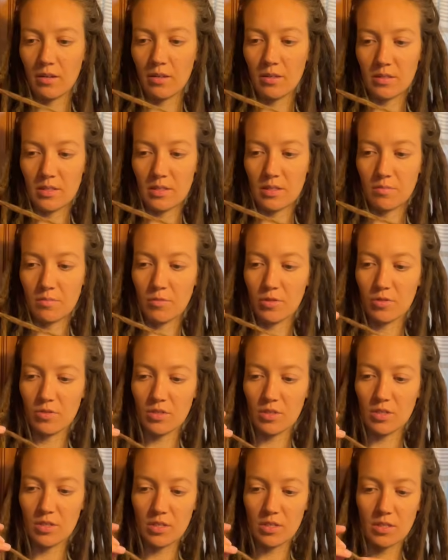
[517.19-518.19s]
this is
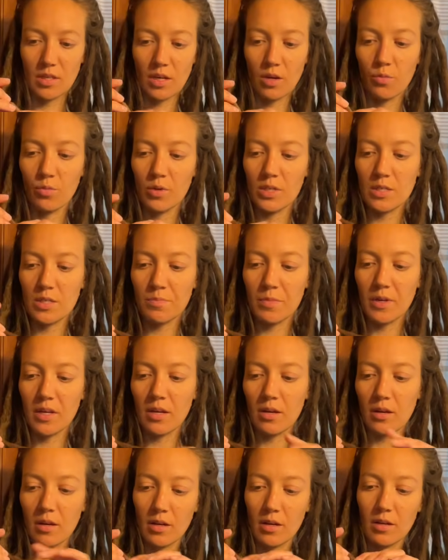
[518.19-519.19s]
mostly just like
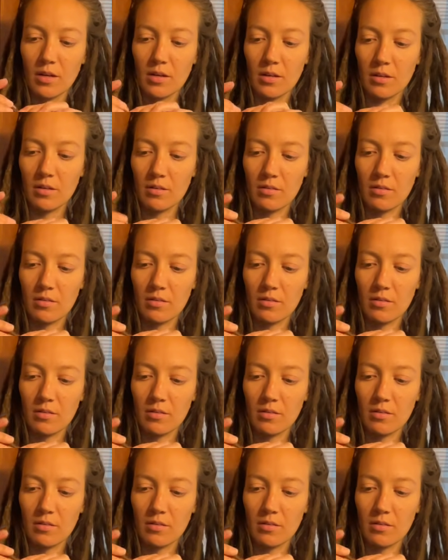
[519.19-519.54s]
wispy, a